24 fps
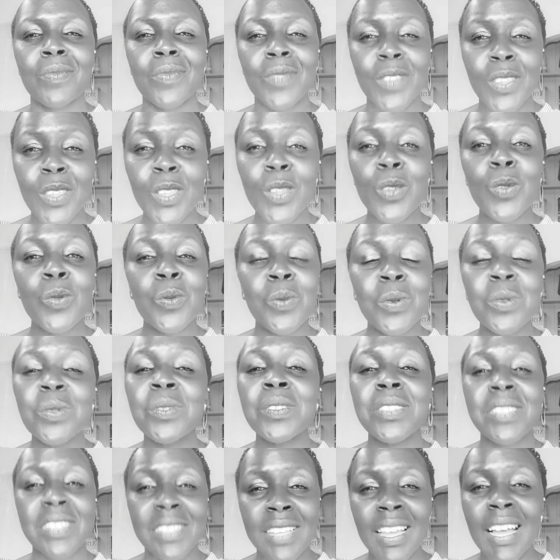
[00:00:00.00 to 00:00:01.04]
You will
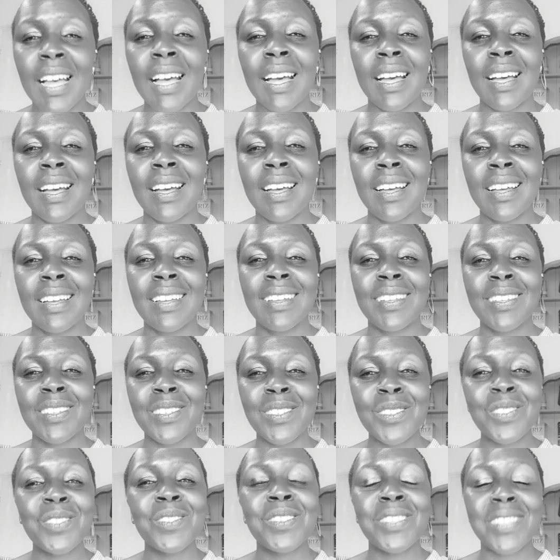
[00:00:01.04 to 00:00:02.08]
start
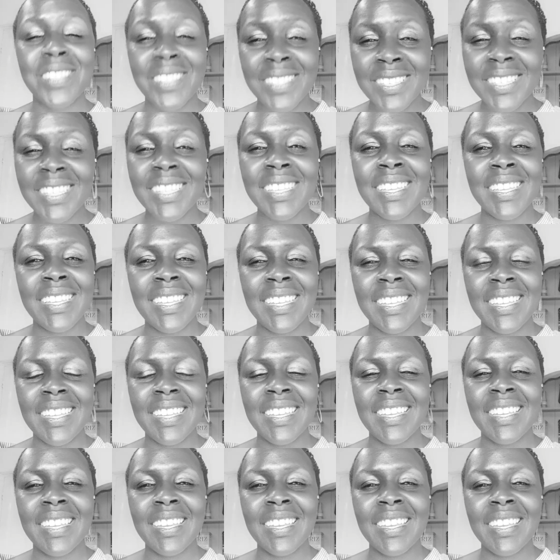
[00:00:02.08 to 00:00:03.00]
to see